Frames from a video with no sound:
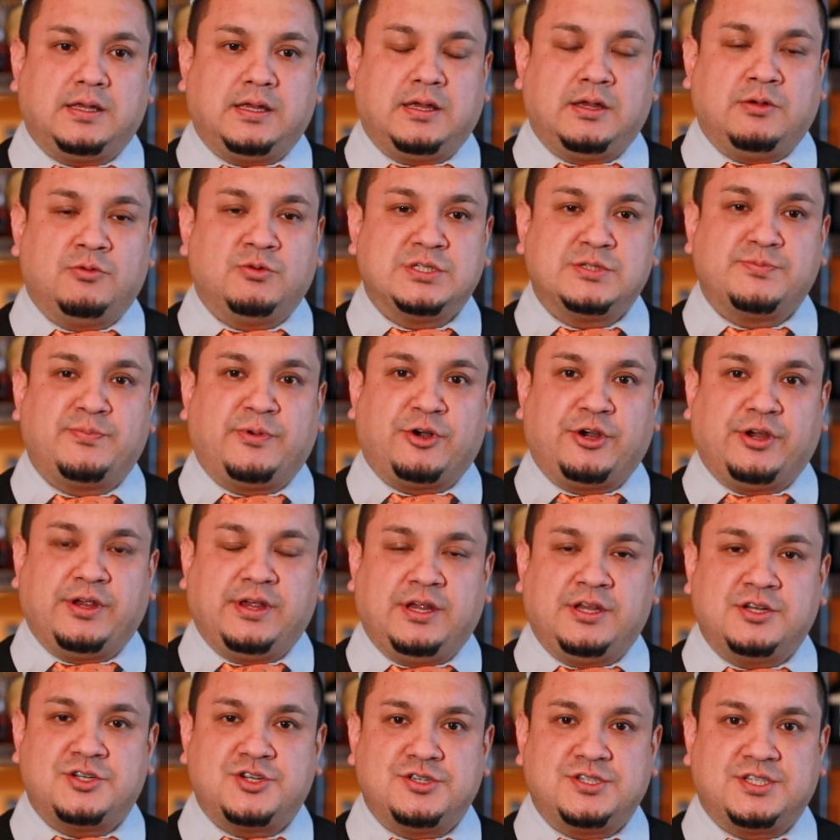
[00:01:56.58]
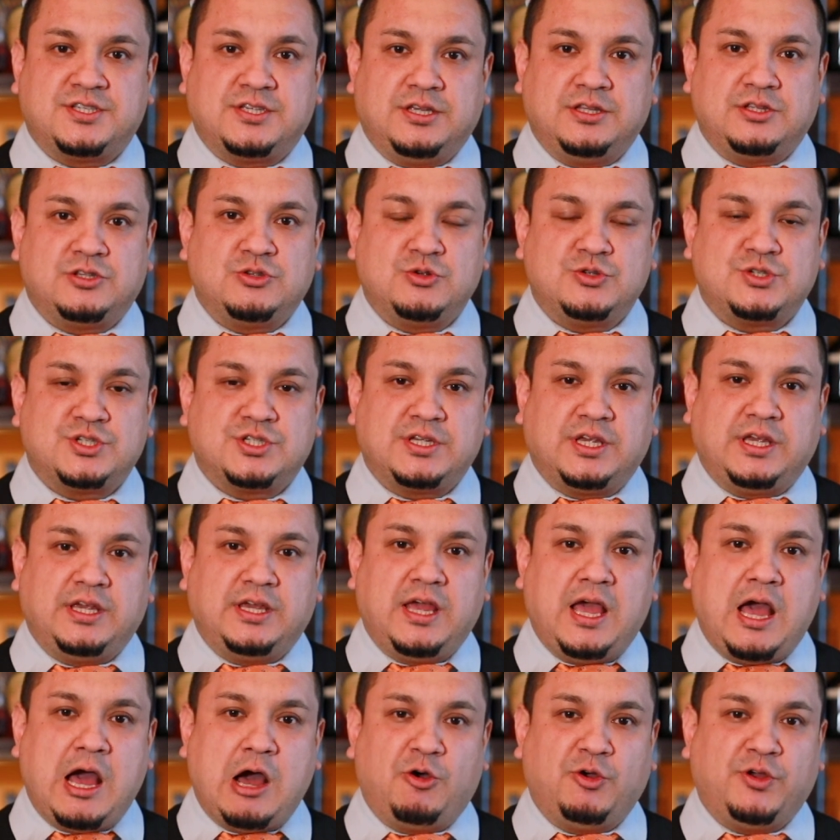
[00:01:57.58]
It was very interesting to
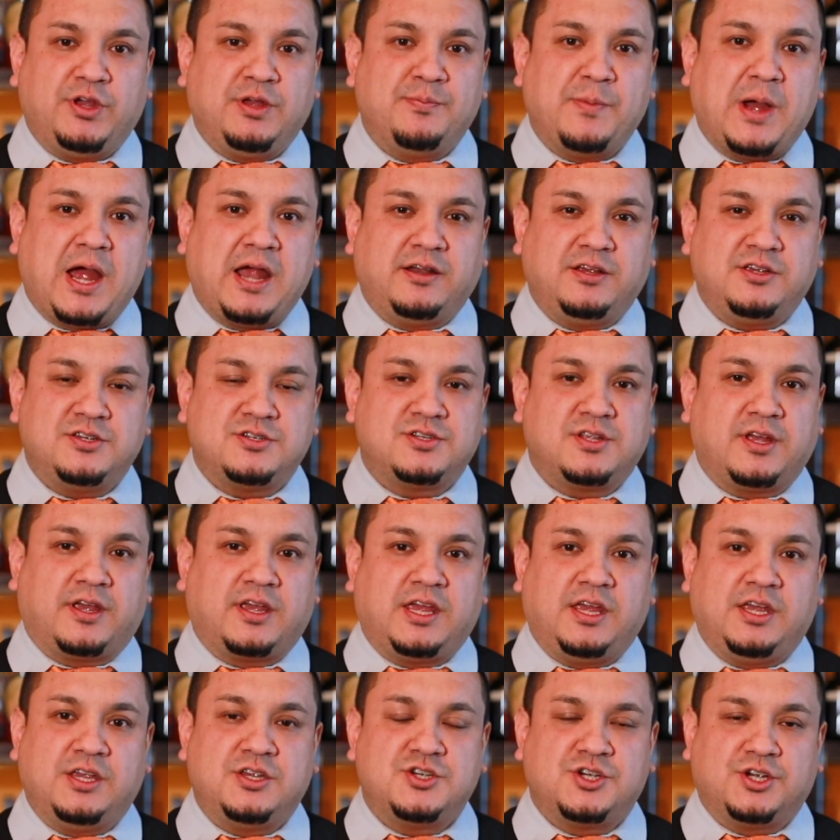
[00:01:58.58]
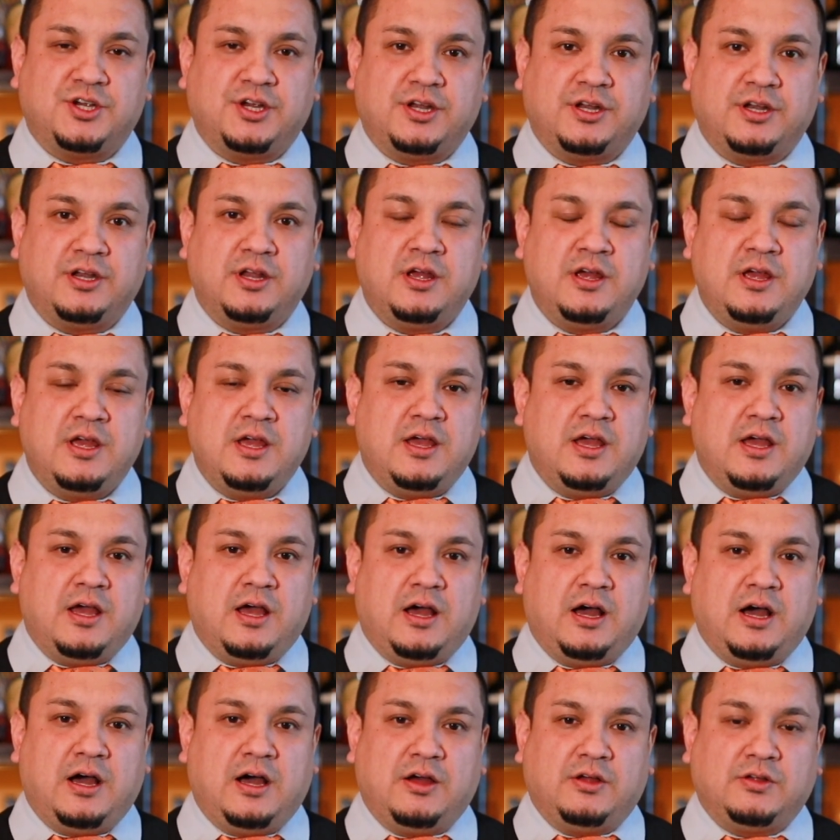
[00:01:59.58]
see how he managed the kitchen.
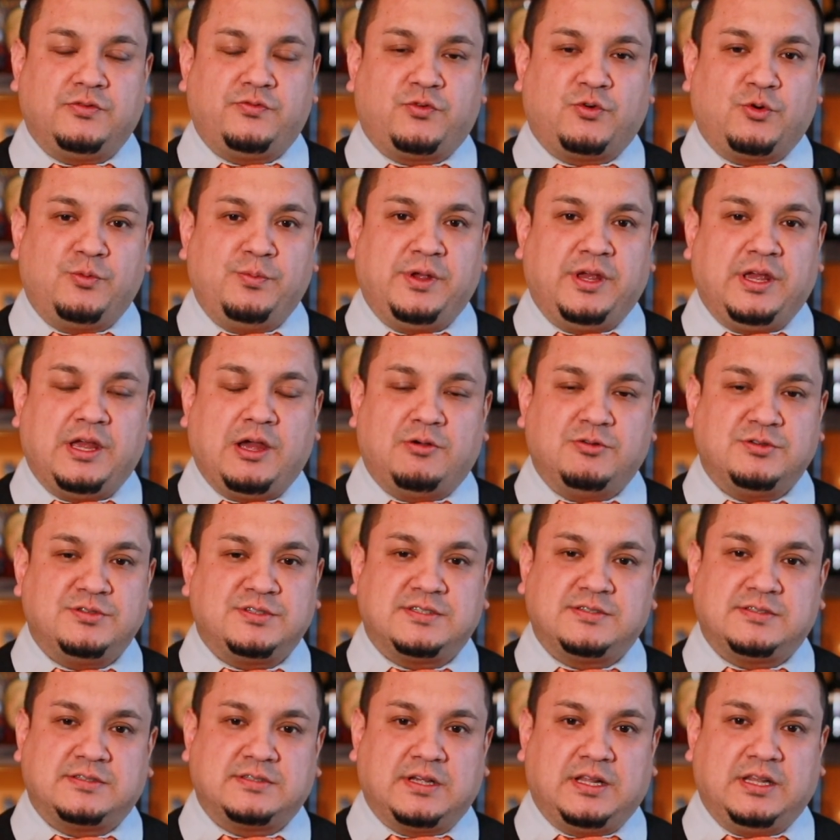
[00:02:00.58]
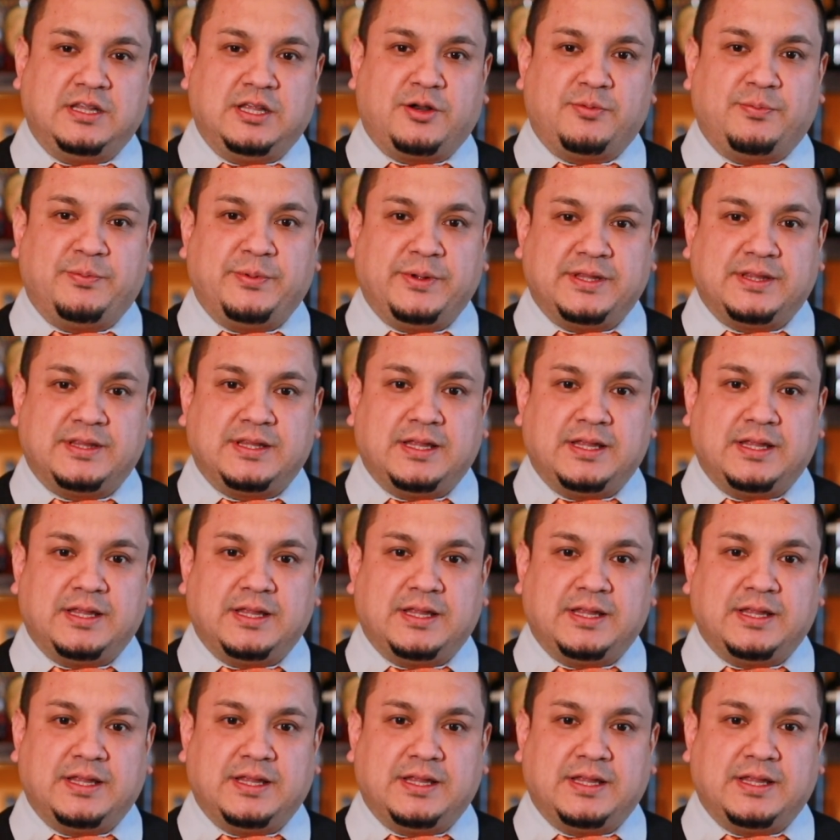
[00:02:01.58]
For me, I was a little bit